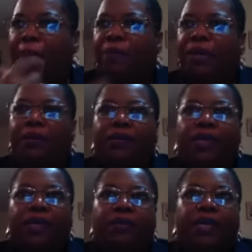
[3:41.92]
But
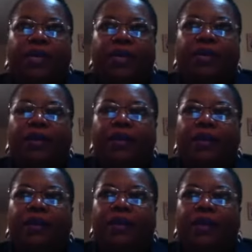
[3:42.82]
we
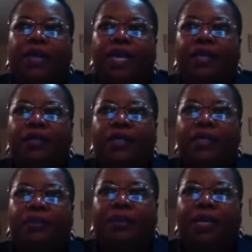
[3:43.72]
get into
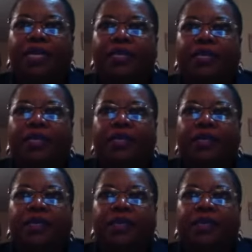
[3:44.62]
this place,
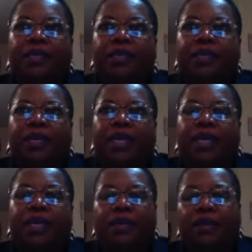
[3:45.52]

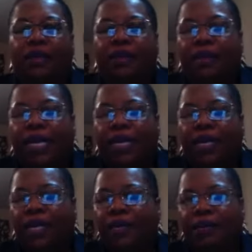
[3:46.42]
and at
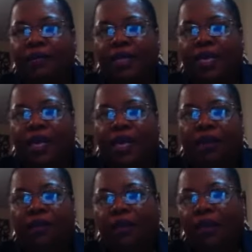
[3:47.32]
the end of the
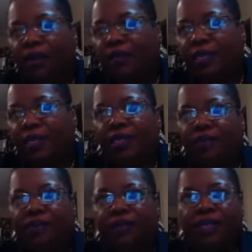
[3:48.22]
day, all of these
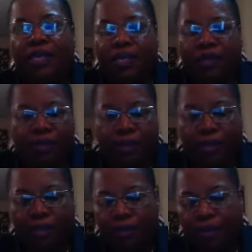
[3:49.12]
different things,
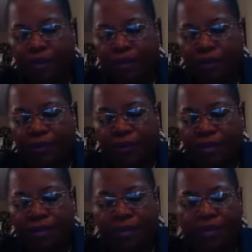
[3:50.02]
whether we're
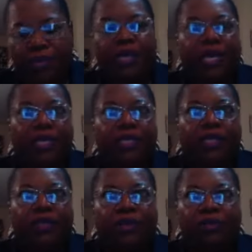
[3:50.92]

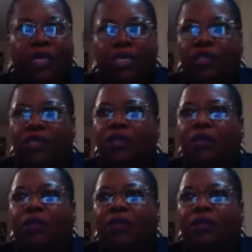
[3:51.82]
internalizing too much,
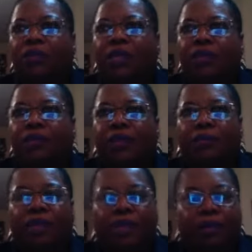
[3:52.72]
whether
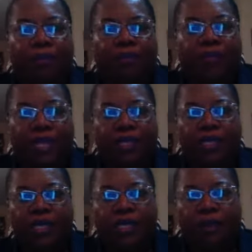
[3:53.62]
we're being a
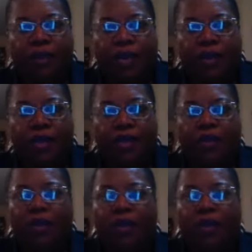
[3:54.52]
perfectionist about it,